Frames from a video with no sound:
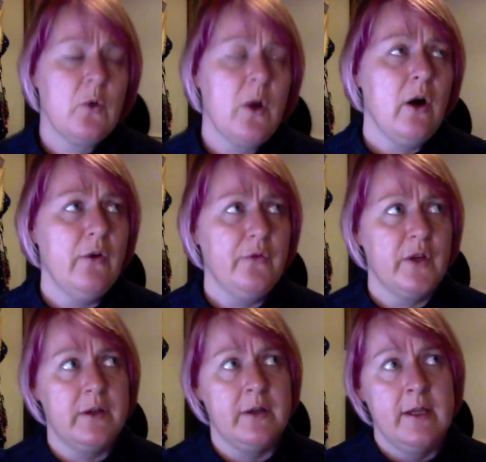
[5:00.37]
quite
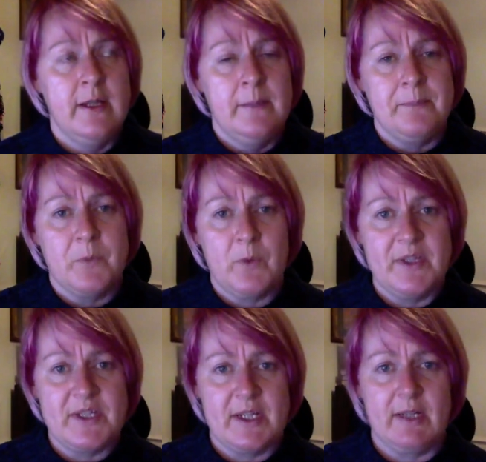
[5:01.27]
often when
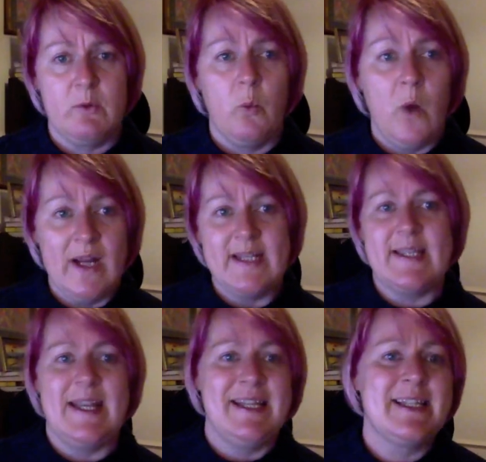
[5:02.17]
there's a
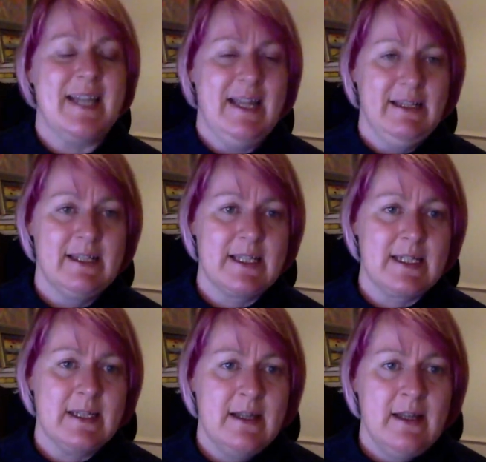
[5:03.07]
white incense,
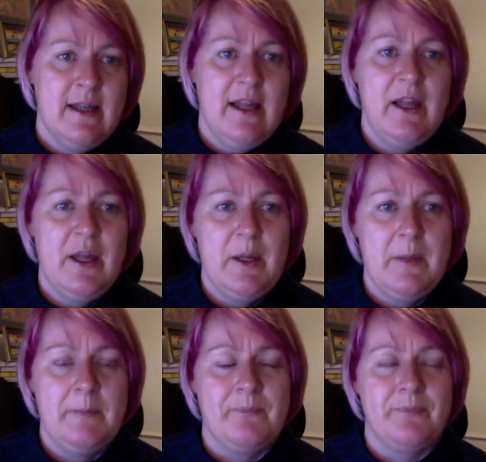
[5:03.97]

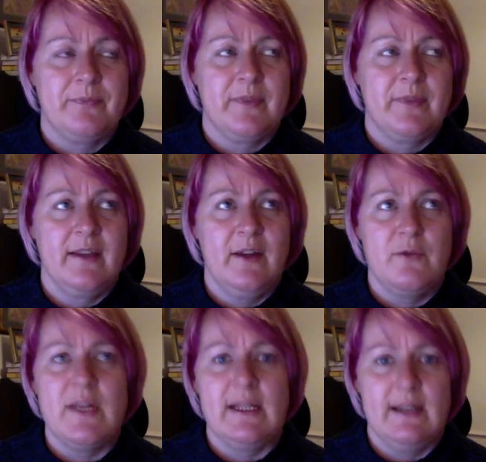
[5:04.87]
Um, I
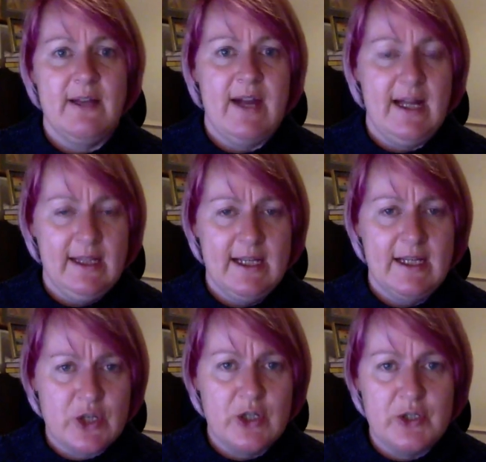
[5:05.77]
really like that. I like
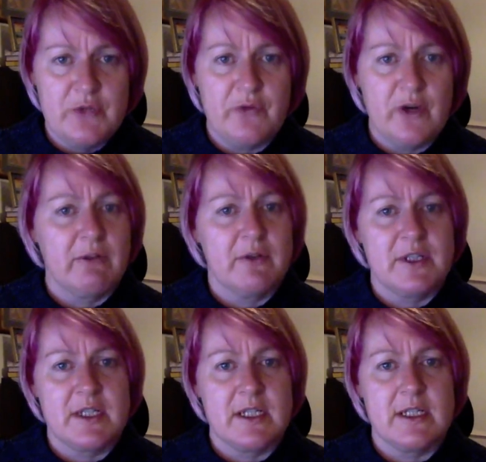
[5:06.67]
churchy
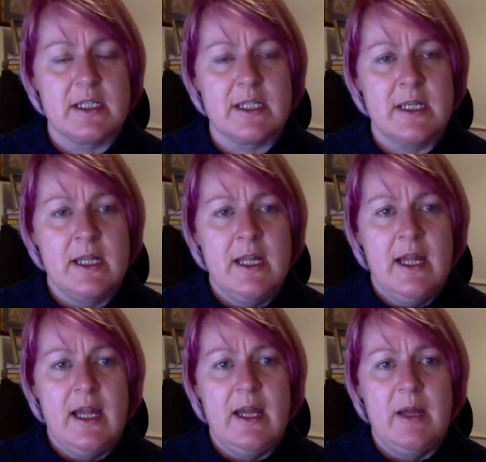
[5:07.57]
fragrances.
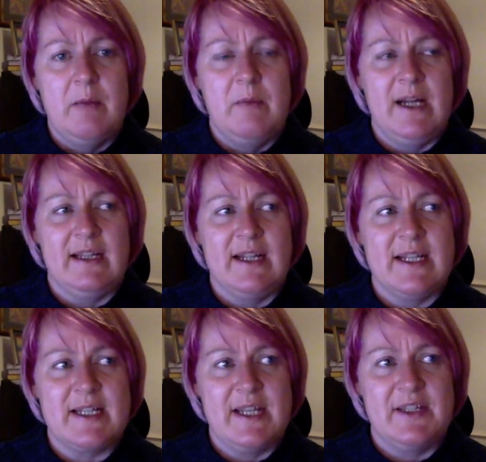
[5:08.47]
I
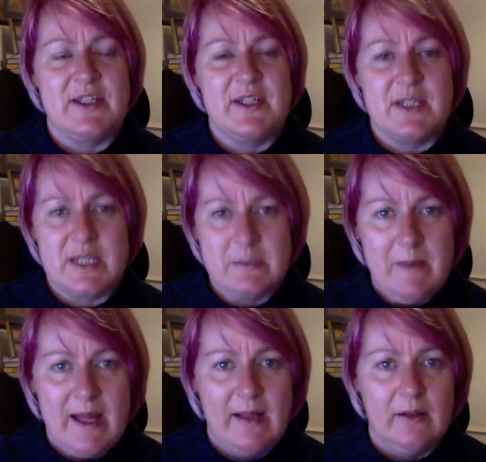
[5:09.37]
like scents that
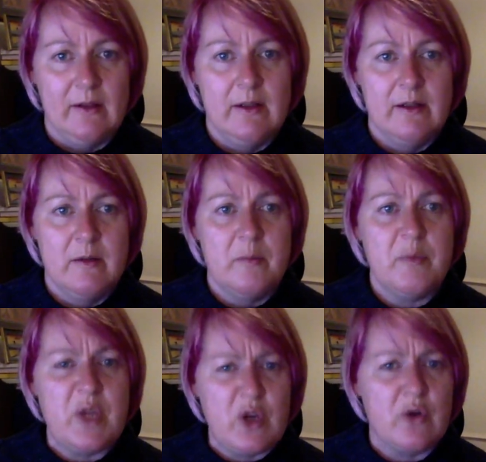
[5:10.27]
smell
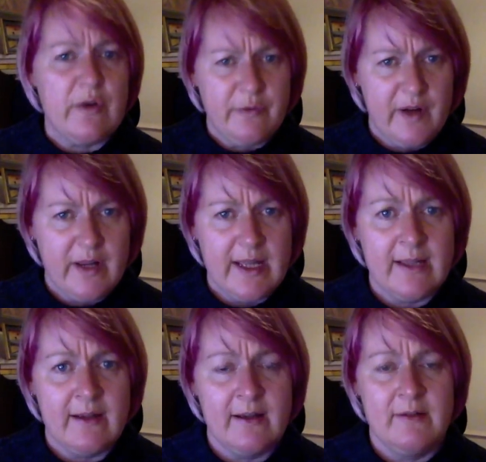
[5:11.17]

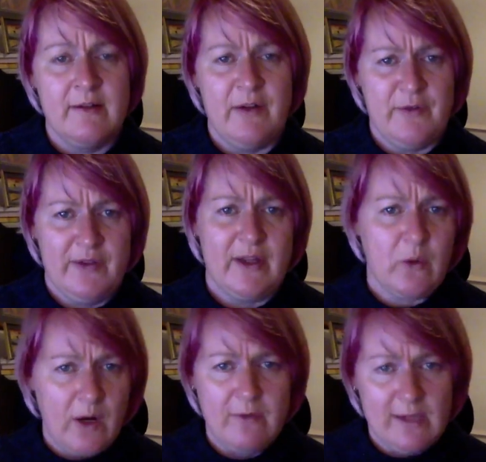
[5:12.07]
purifying, and I find that
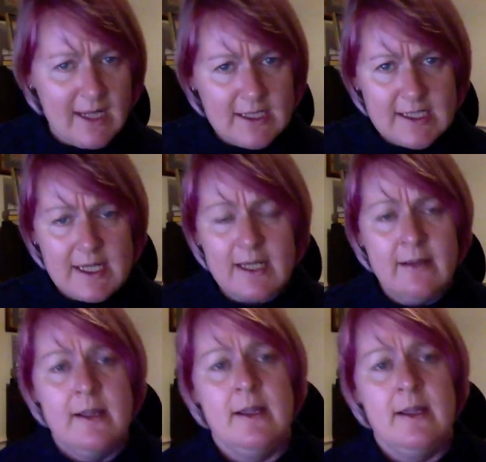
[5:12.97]
quite relaxing.